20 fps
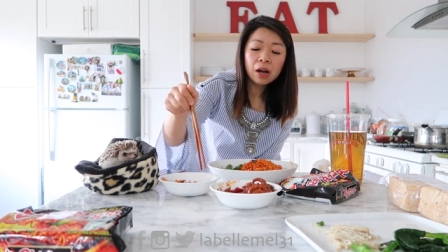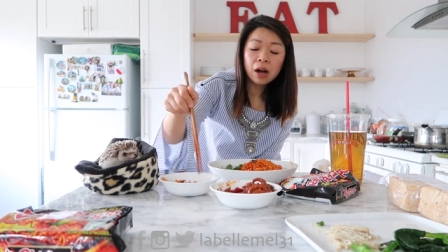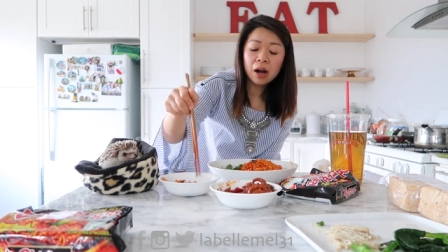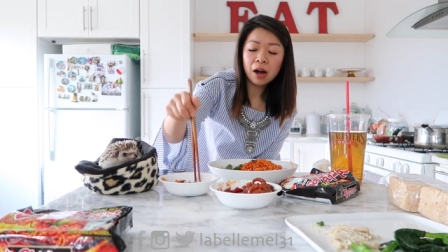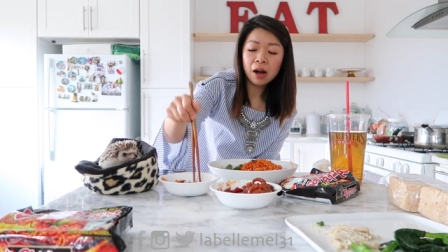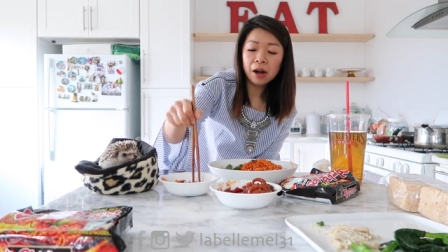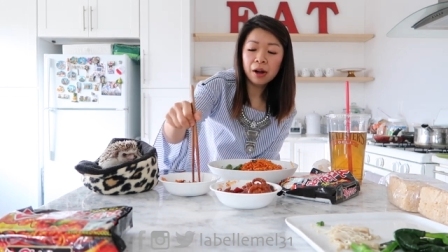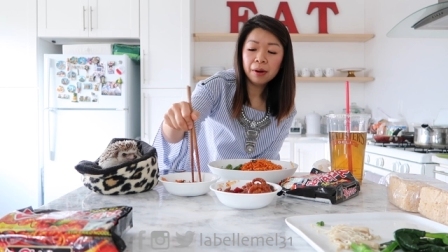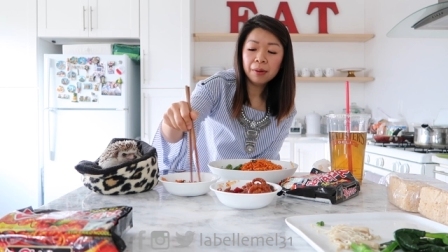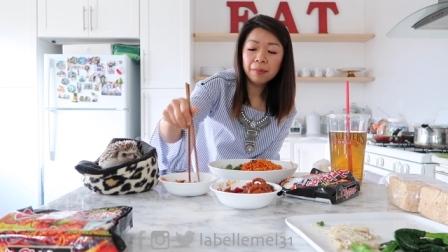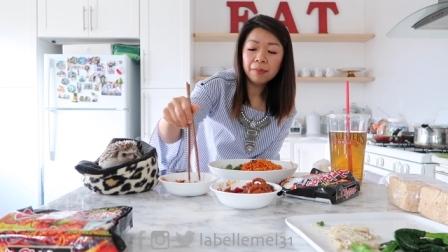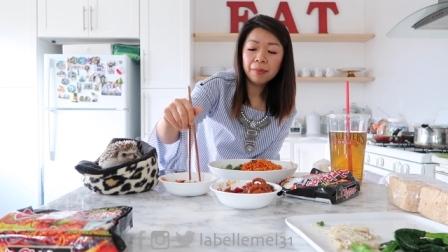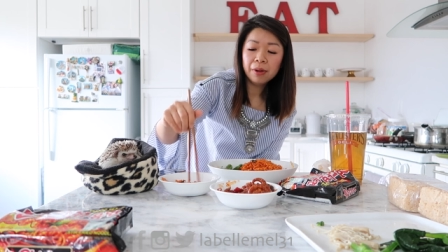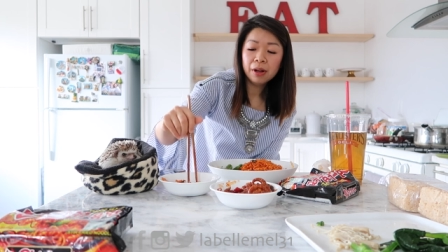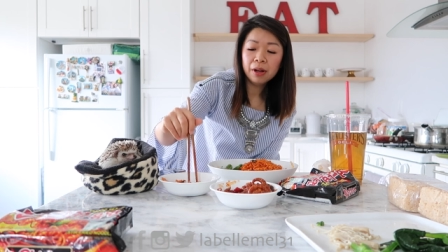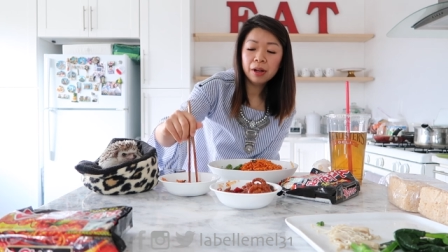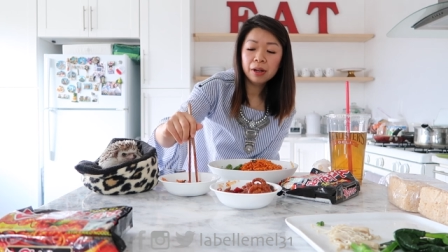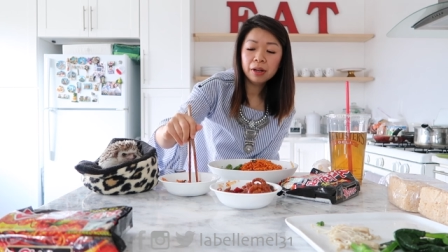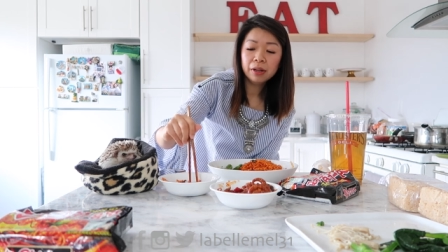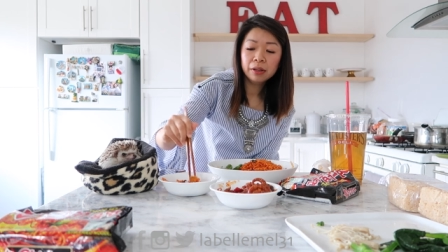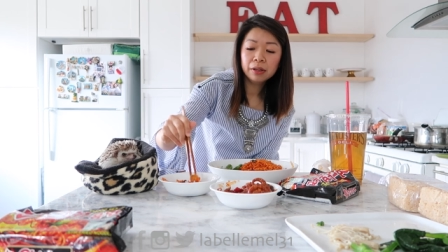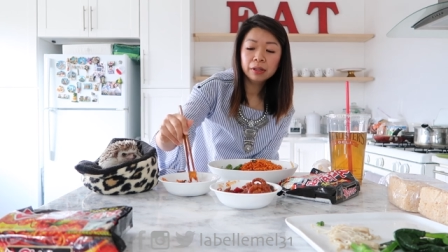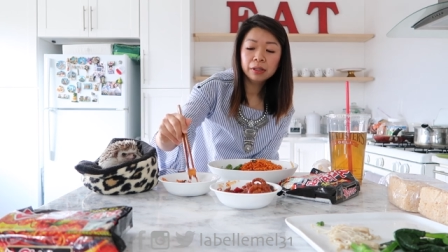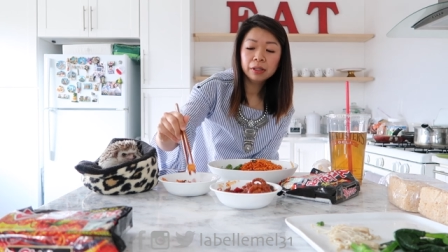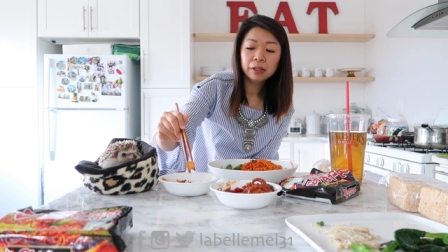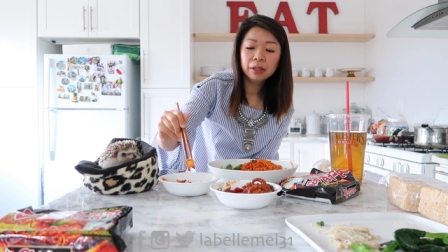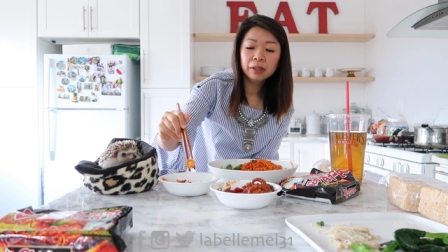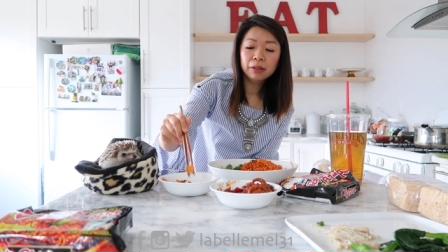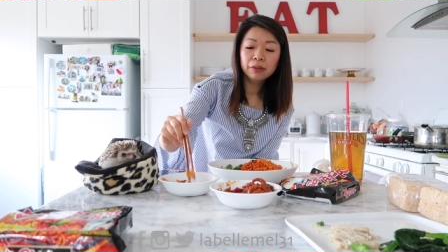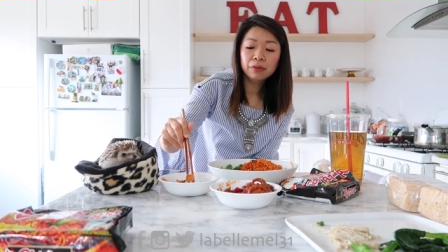um,
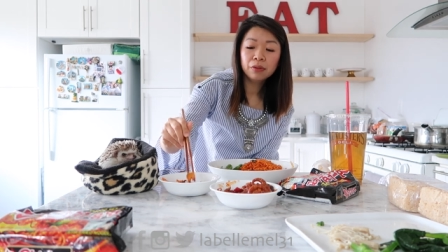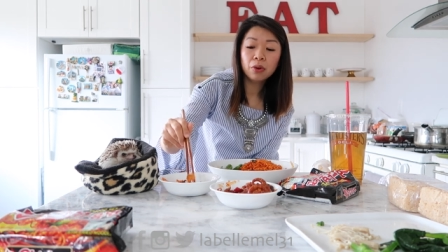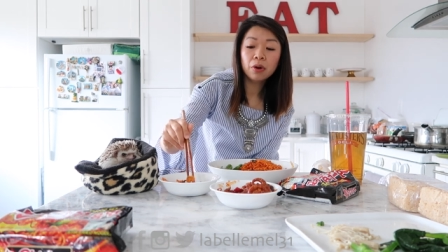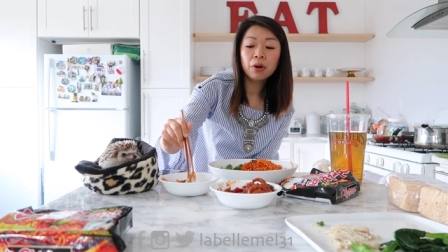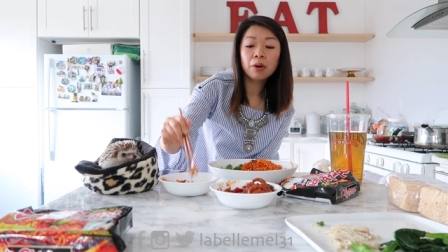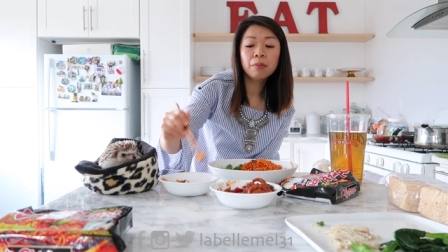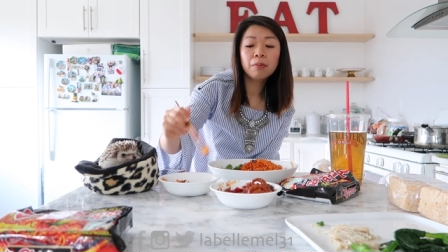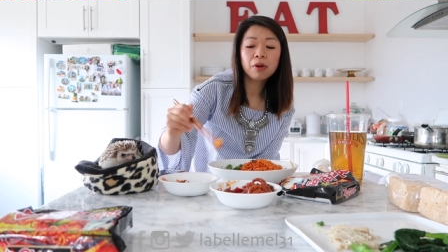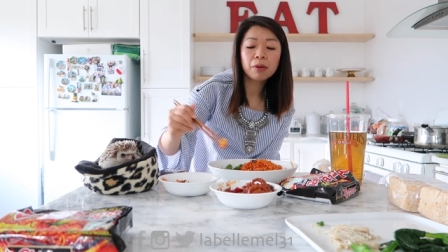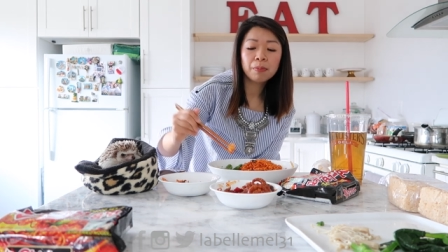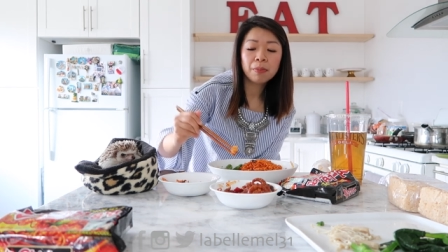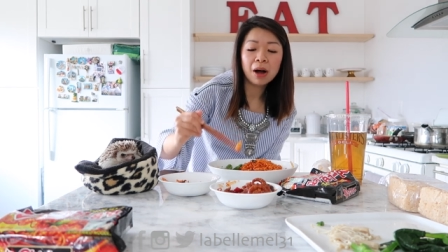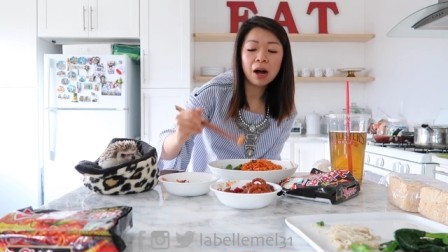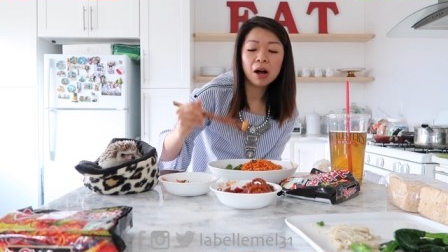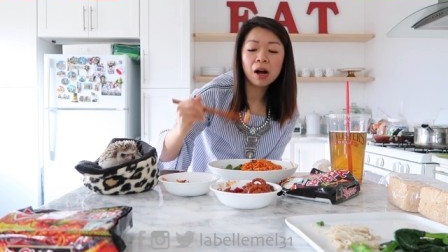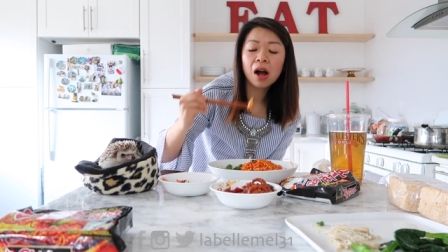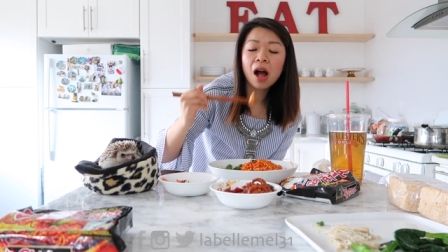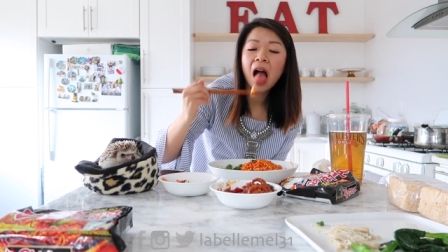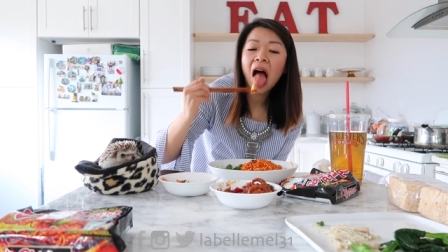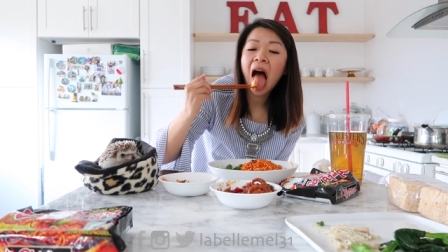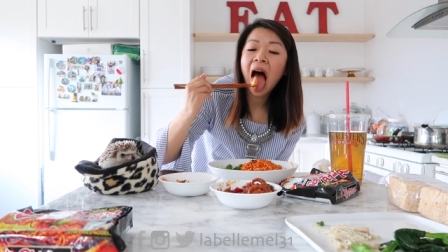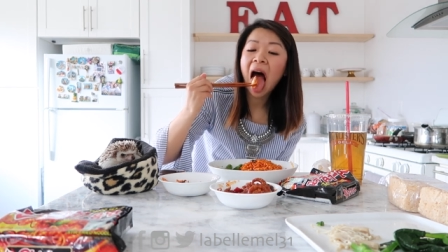for mukbang.